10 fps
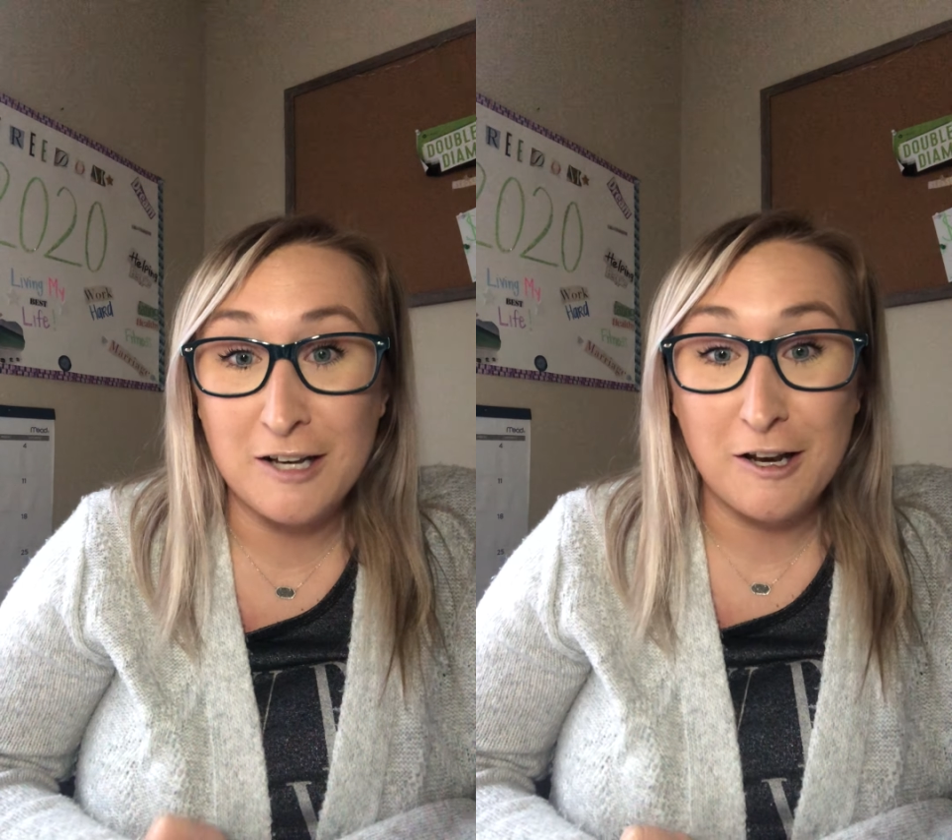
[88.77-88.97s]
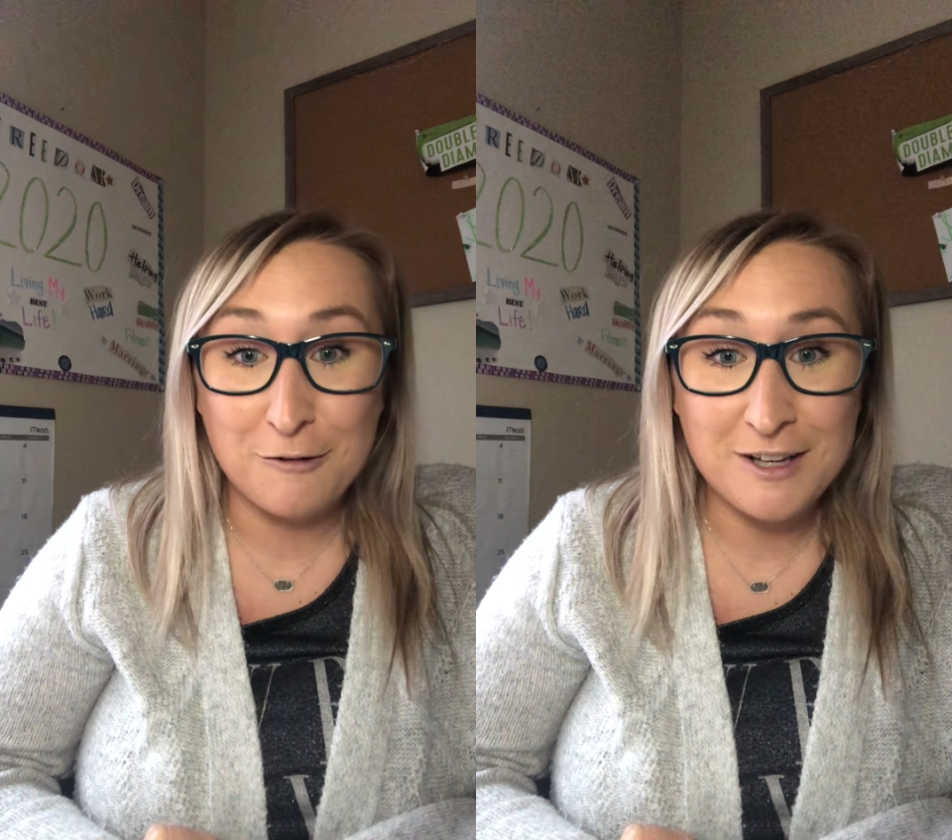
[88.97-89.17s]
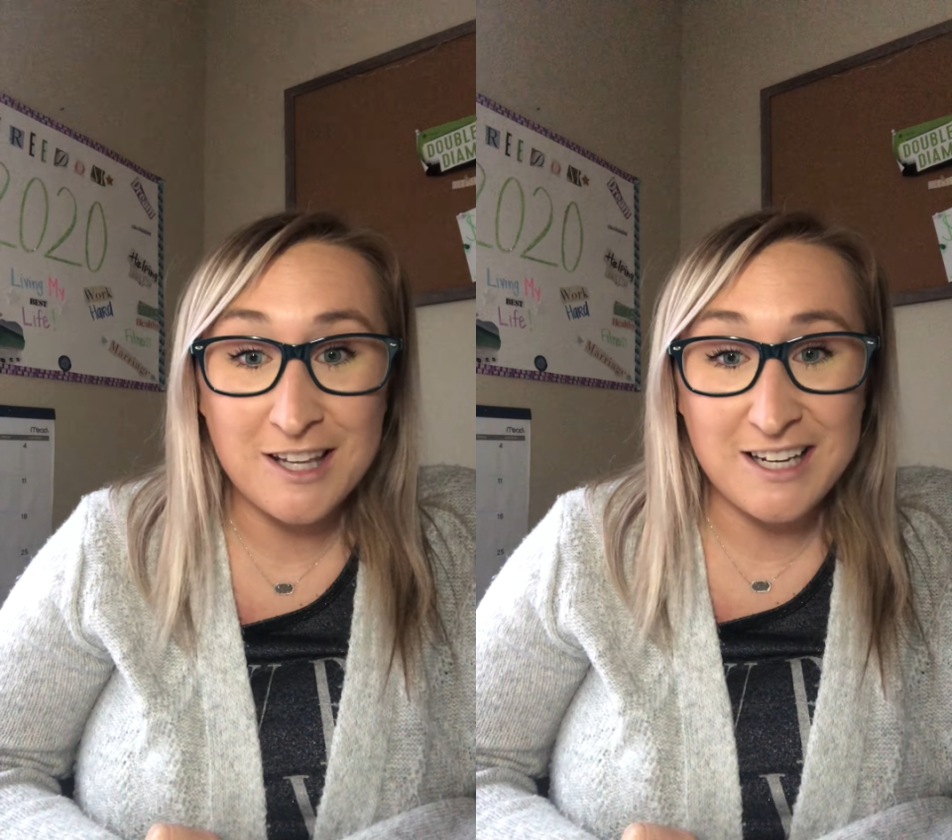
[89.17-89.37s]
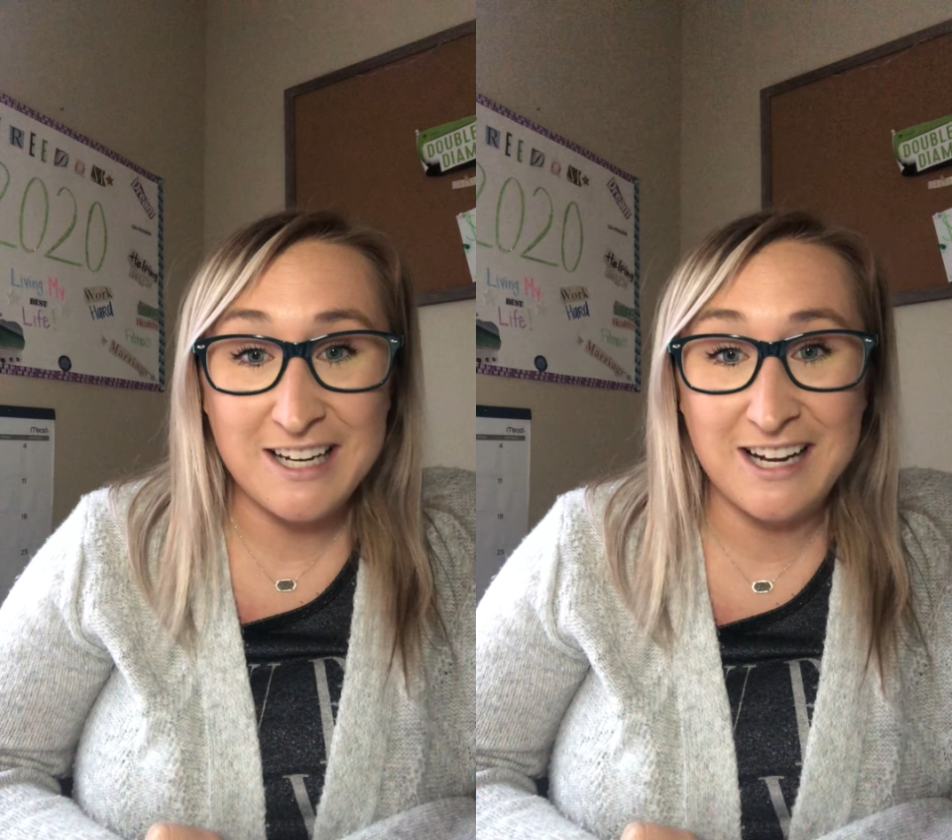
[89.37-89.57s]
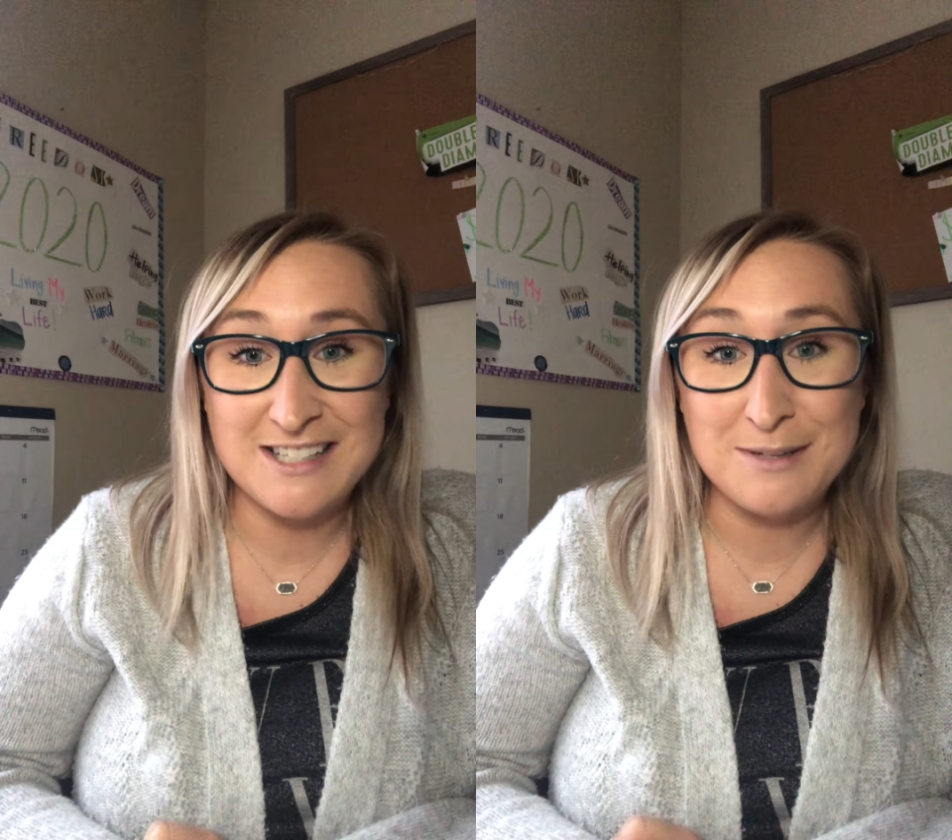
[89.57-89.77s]
and knowing that
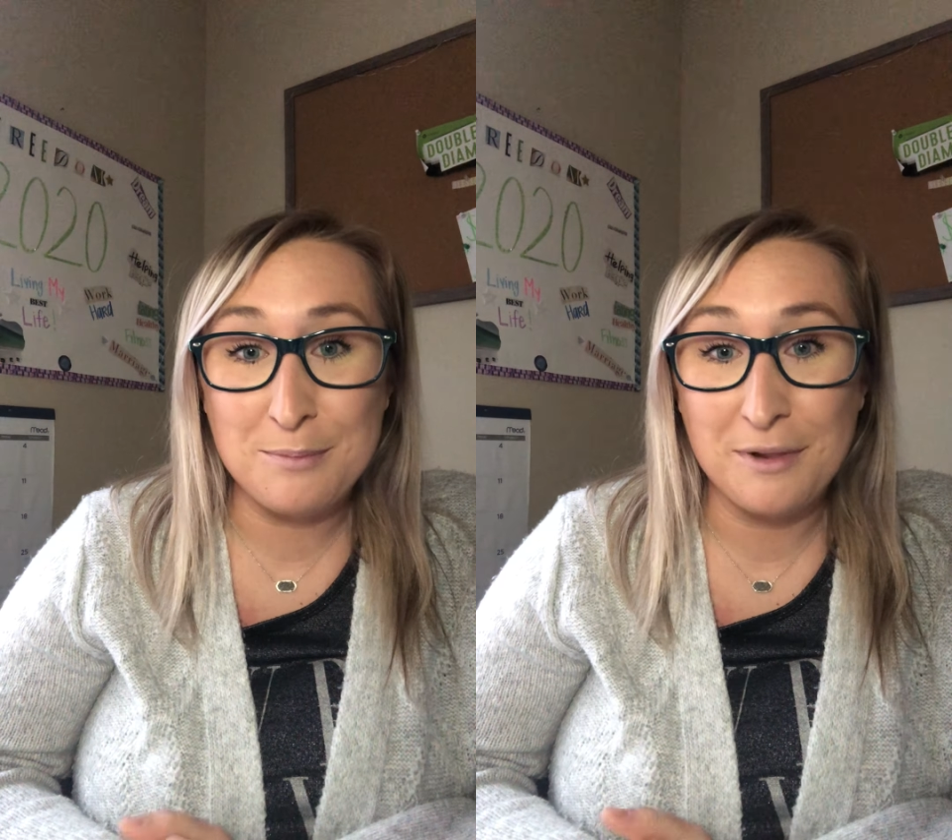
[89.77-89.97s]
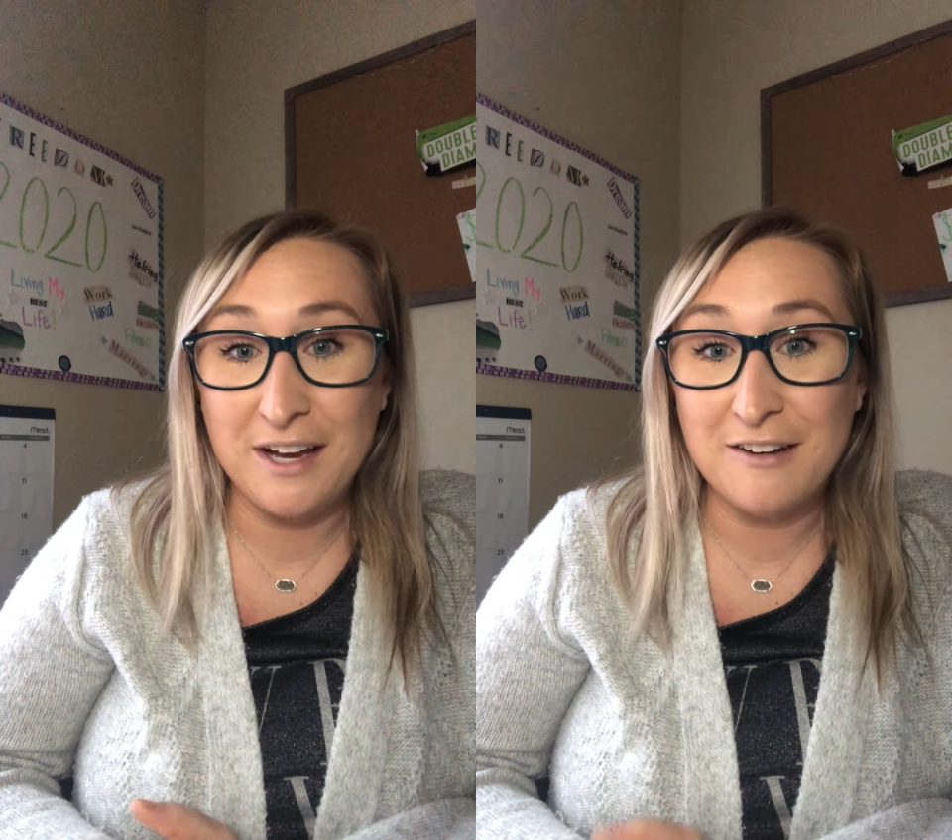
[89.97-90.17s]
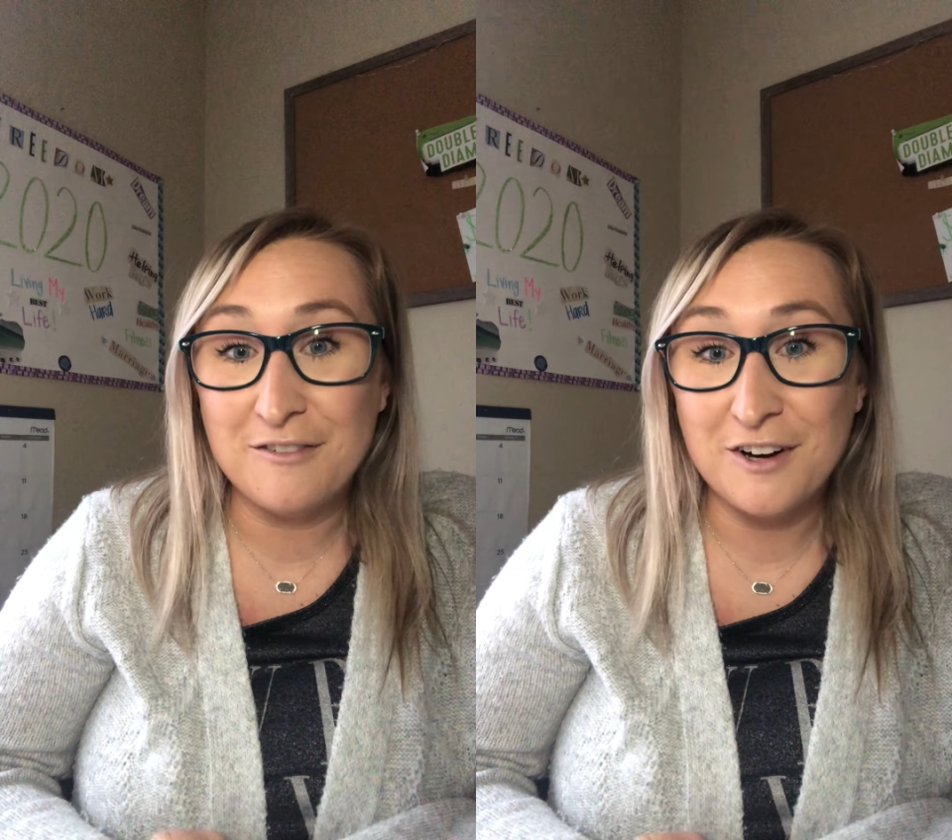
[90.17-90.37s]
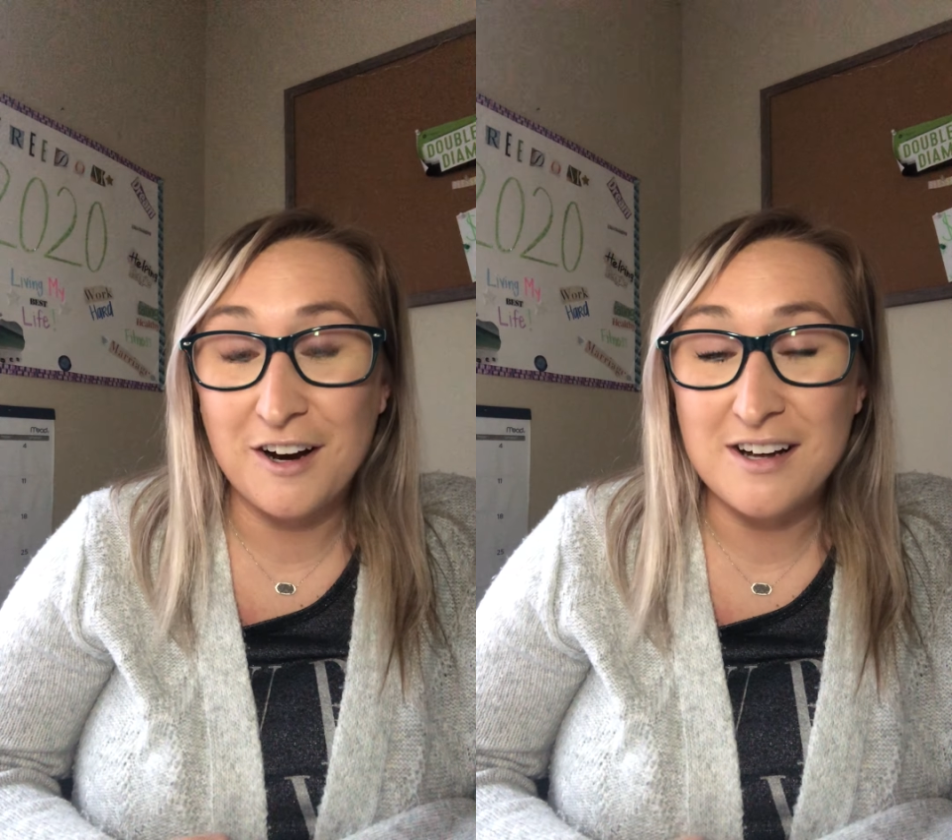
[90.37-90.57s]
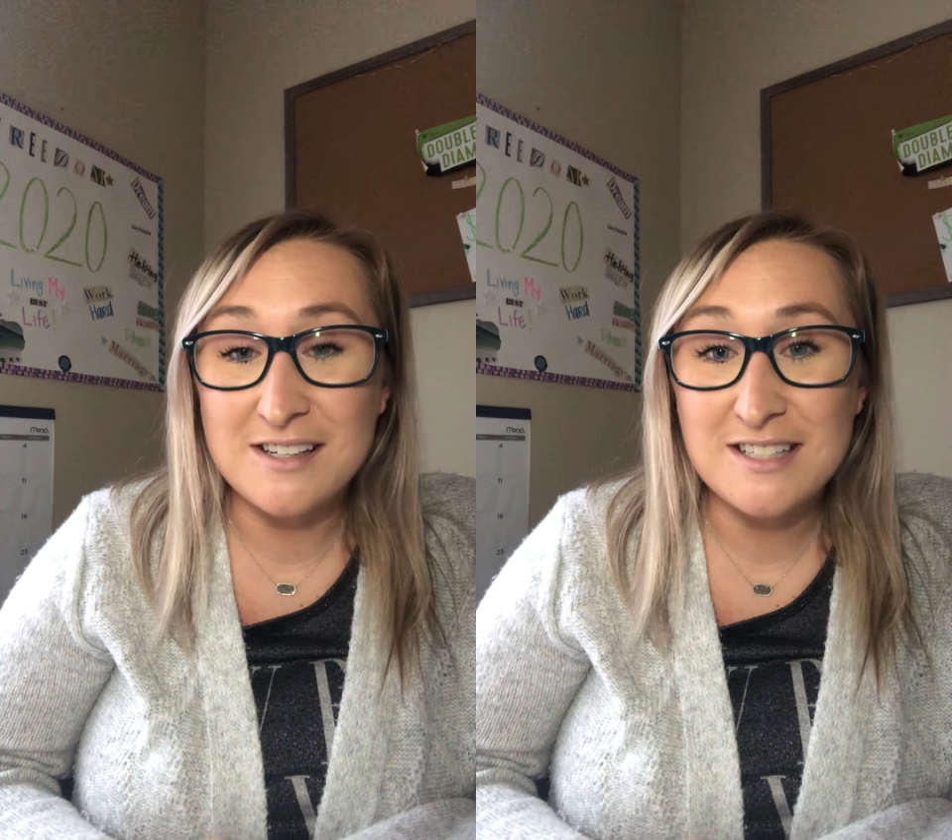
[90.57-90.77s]
He has a plan for
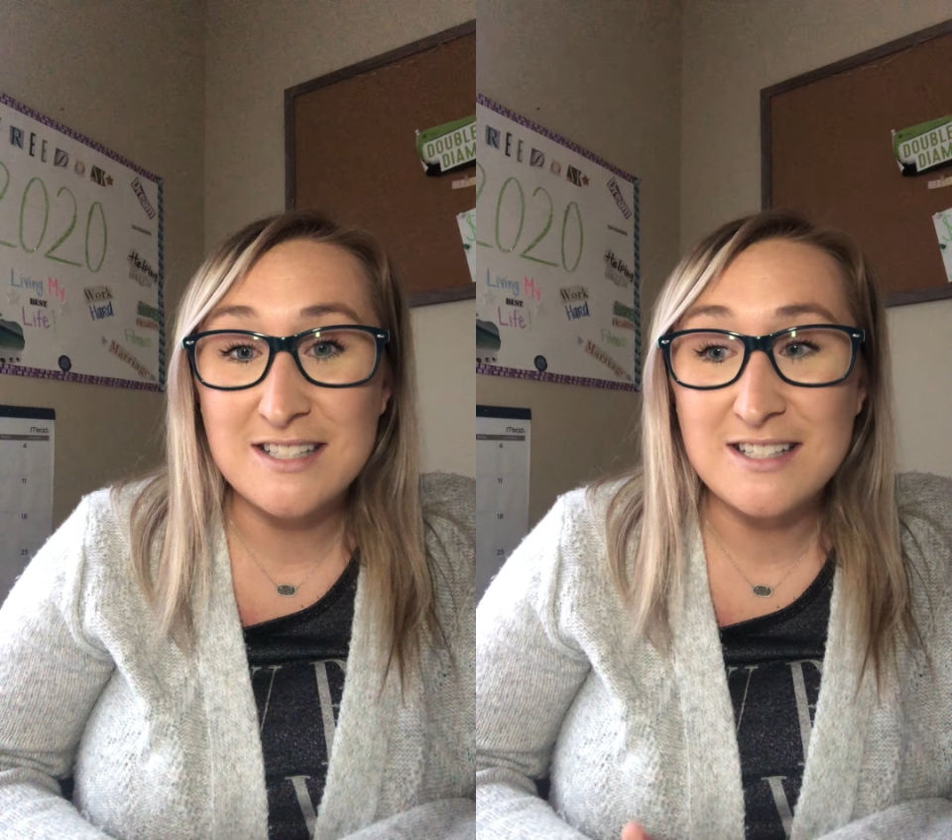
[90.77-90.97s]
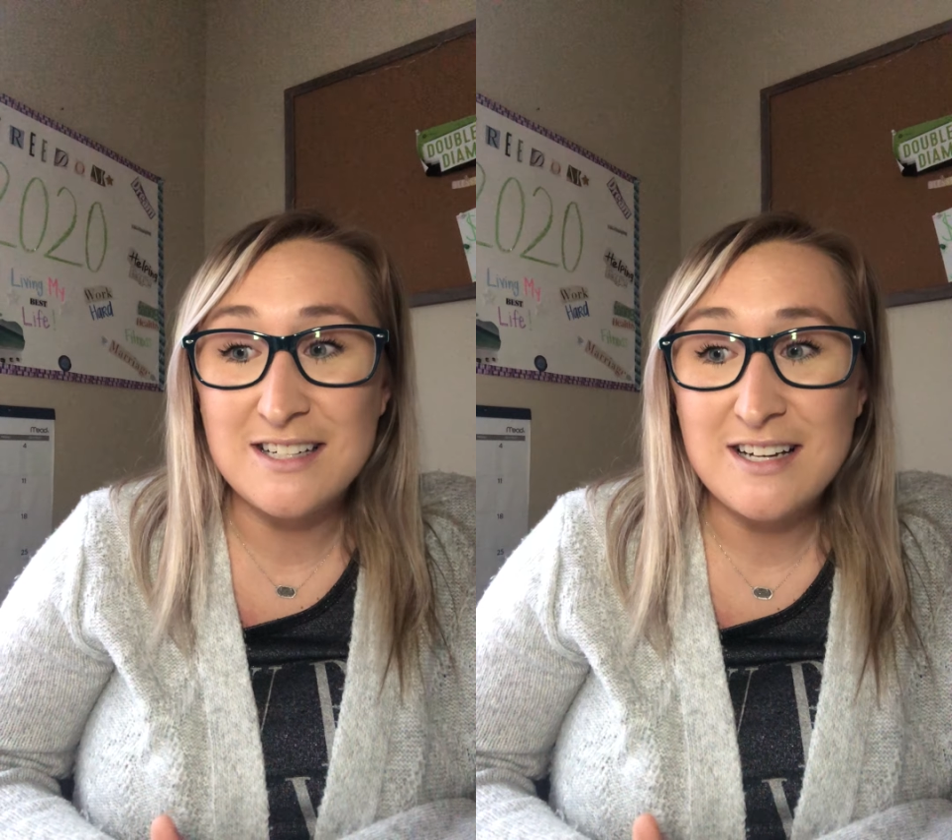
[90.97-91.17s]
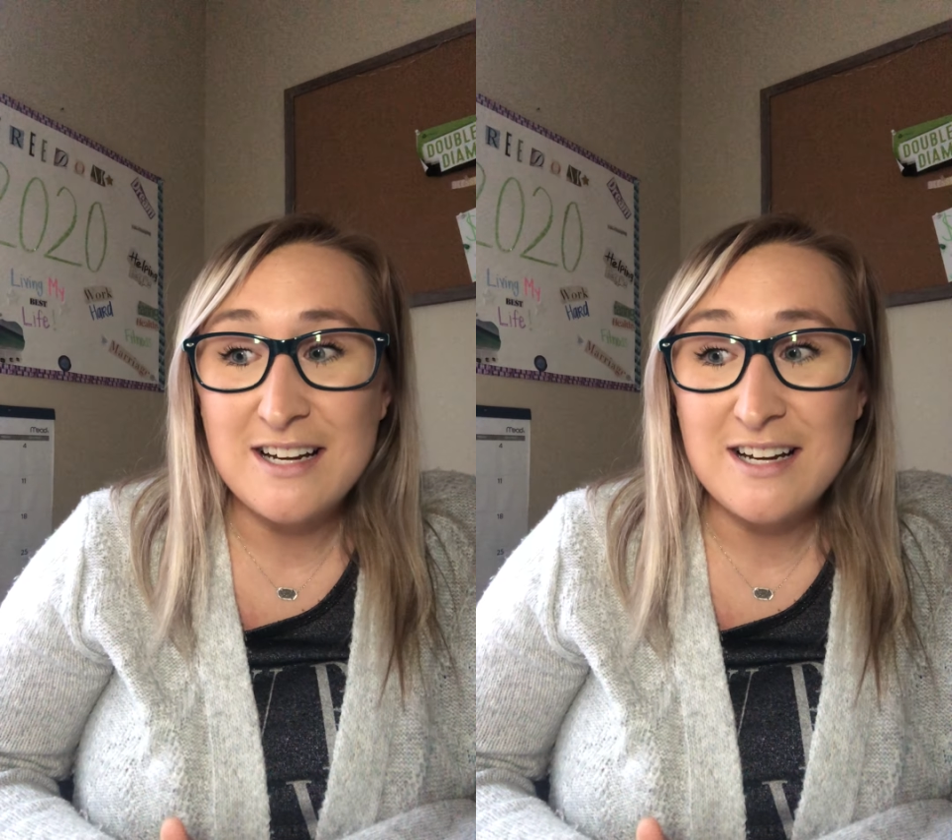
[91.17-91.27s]
us.